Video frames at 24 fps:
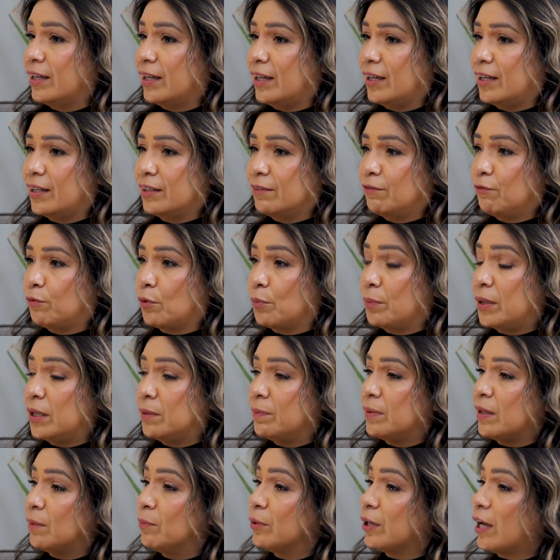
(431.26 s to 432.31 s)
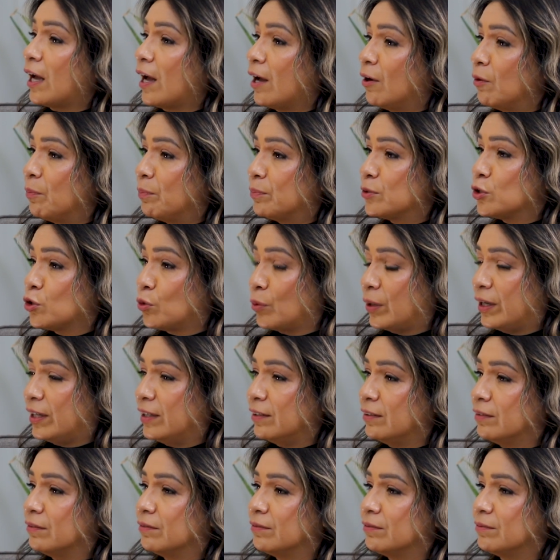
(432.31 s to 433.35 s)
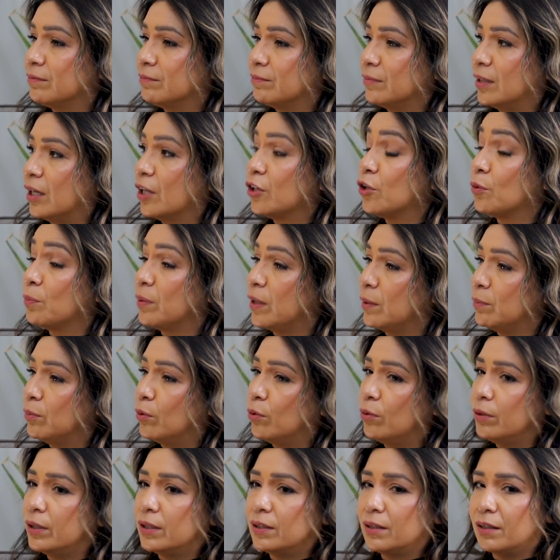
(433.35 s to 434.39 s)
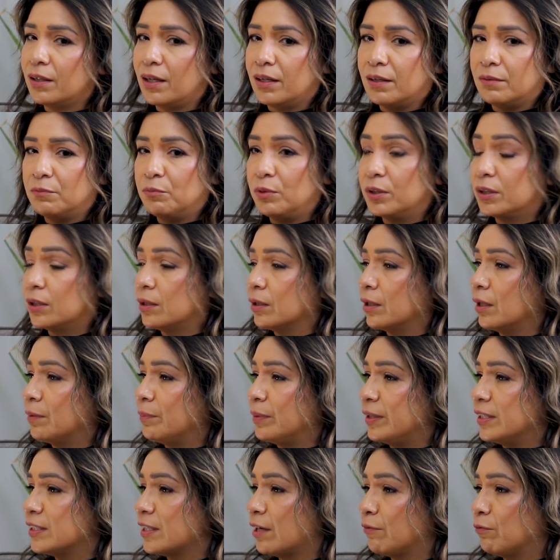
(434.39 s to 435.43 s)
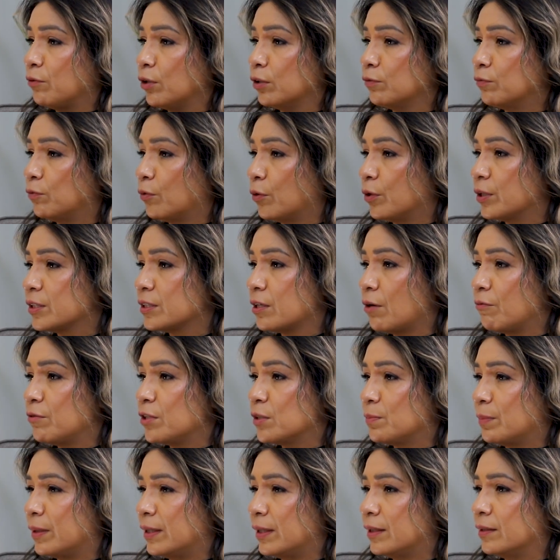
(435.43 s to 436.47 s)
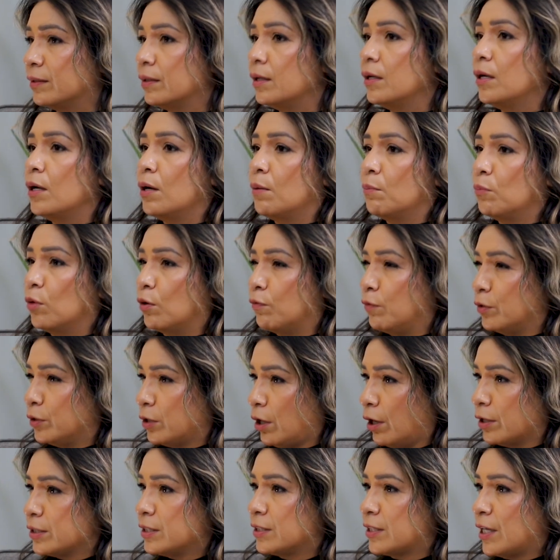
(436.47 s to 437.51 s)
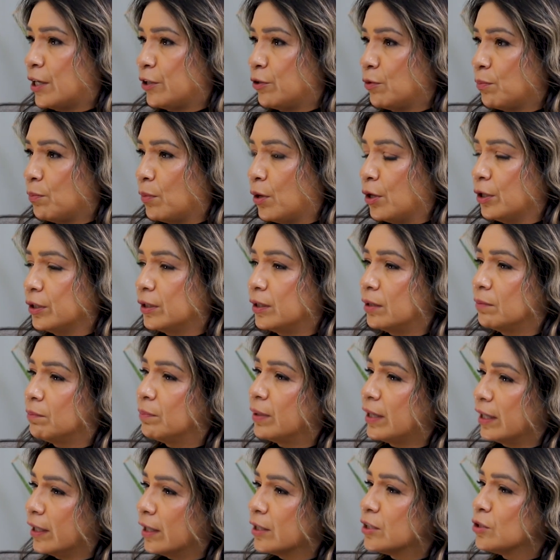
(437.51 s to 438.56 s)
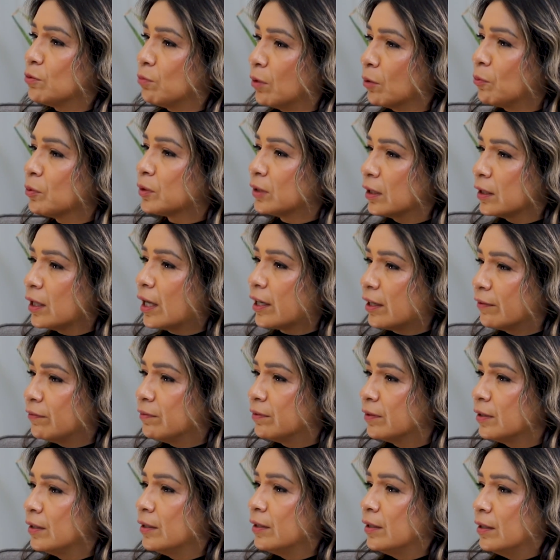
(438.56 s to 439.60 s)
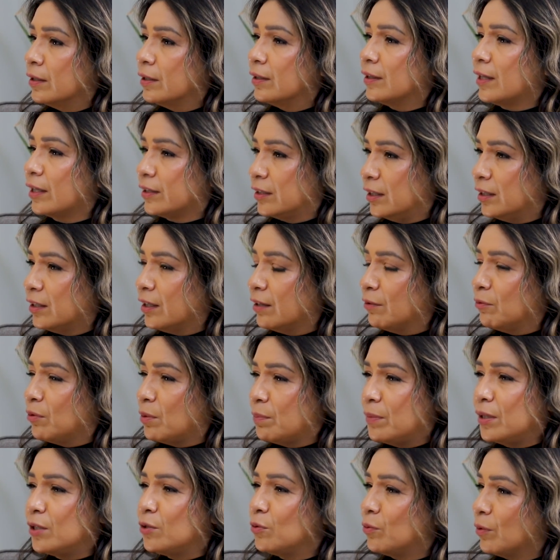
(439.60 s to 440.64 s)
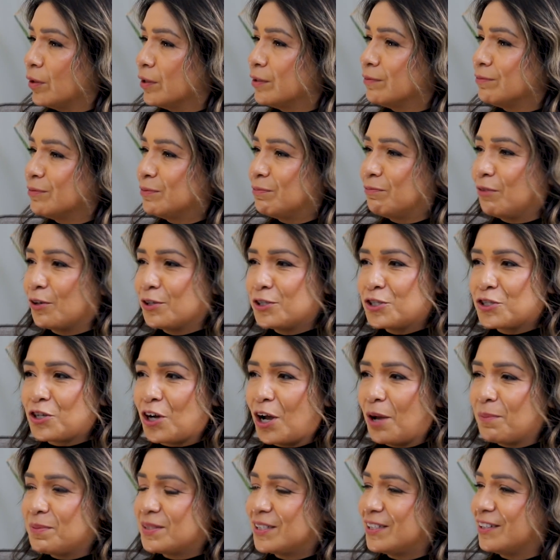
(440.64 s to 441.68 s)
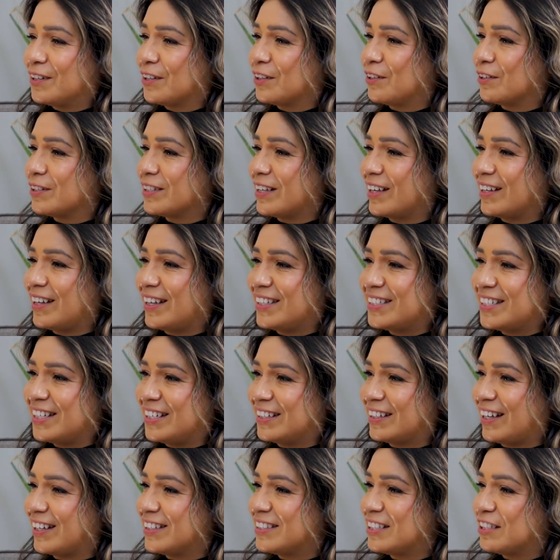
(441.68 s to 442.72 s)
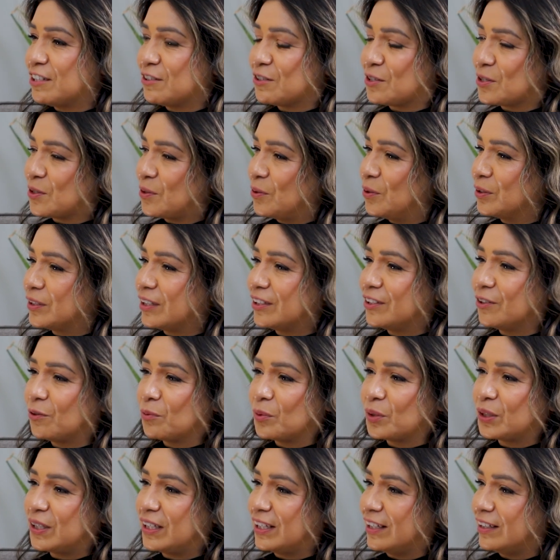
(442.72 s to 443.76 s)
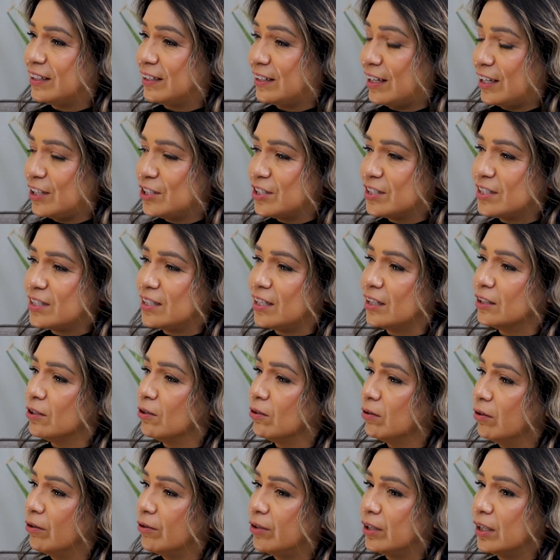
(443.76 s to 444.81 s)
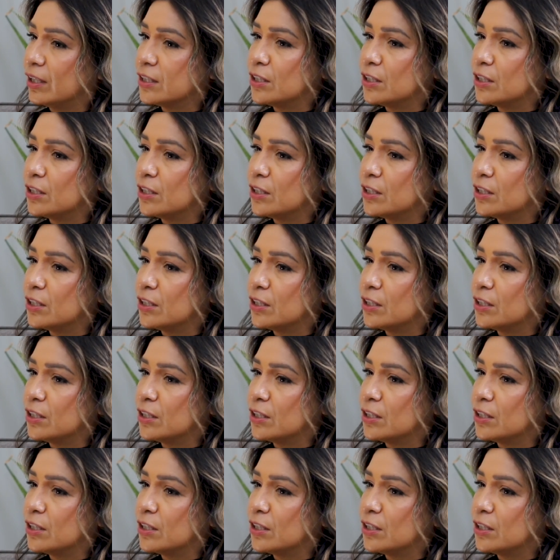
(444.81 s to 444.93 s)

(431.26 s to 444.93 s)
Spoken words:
And for me to be able to help train other people, and with the companies I've worked for, it's always been more of a non-standard market, but I get to work with a lot of Latina women who are first jobs, they're 18, 19 years old, and they're working in an agency and they're learning.